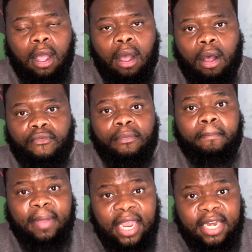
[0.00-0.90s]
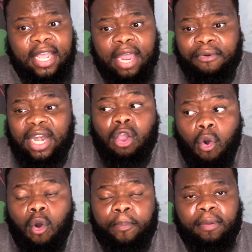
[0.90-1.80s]
of media and really
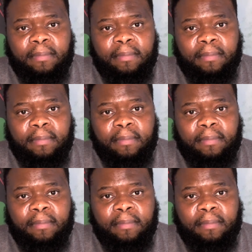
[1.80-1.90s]
corporate